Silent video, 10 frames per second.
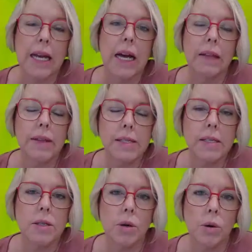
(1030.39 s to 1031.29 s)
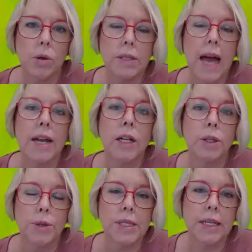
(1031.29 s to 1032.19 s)
and this is called an
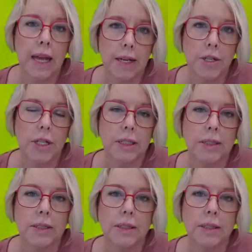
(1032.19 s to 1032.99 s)
hallucination.